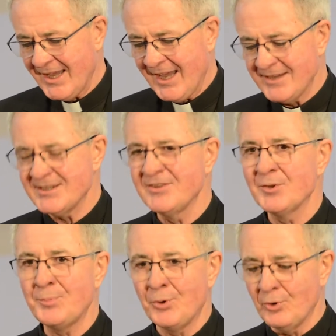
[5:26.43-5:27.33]
And in the
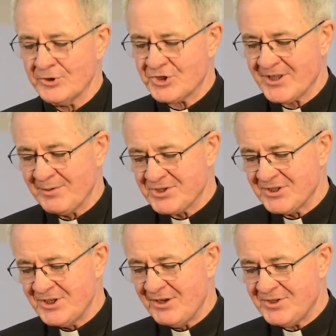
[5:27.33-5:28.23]
porch, there was a
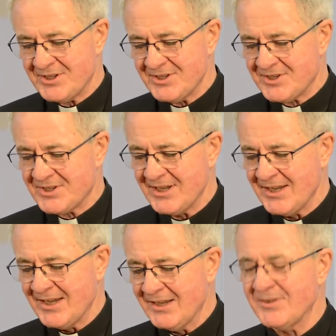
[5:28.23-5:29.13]
notice
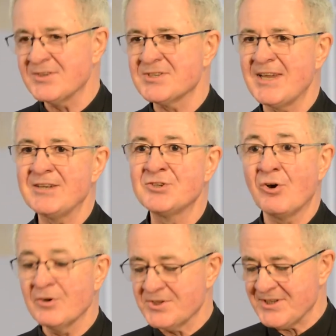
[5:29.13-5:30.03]
that said,
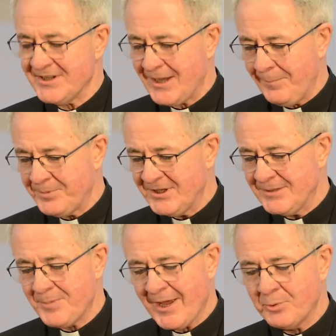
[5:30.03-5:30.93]
"Dogs
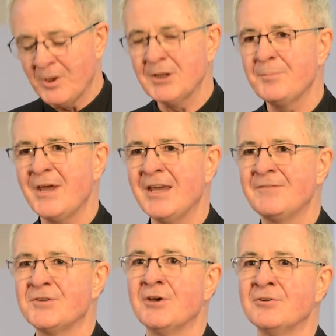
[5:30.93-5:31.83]
accompanied by
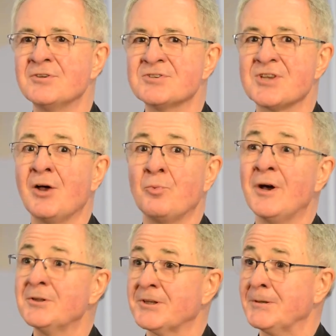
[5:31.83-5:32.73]
well-behaved owners are
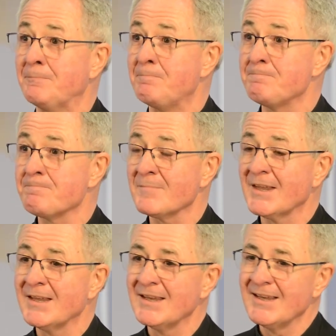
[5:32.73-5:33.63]
welcome."
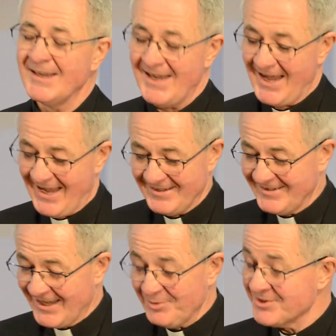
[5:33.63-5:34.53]
And
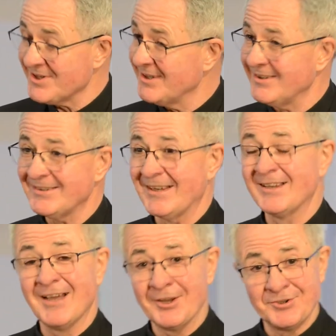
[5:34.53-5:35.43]
there was a
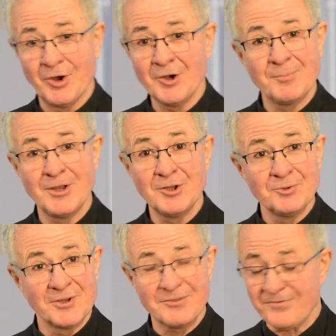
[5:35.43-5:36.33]
dog bowl
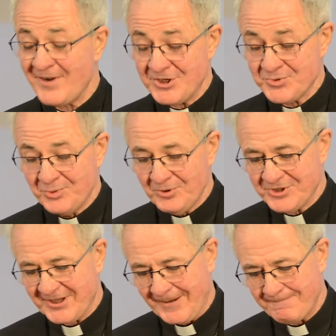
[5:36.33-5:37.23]
with fresh
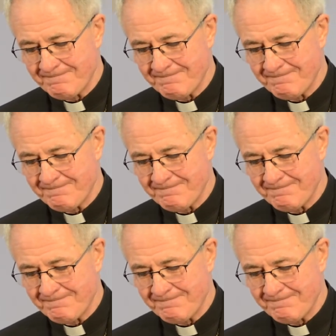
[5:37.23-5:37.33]
water.